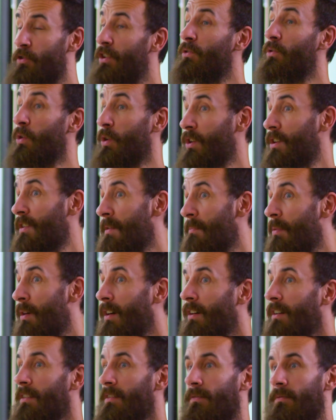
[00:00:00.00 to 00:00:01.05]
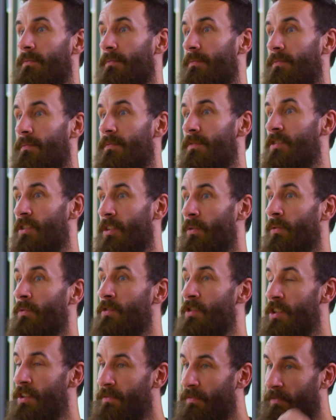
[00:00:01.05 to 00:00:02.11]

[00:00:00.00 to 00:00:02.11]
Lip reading: Do you look the part? So do you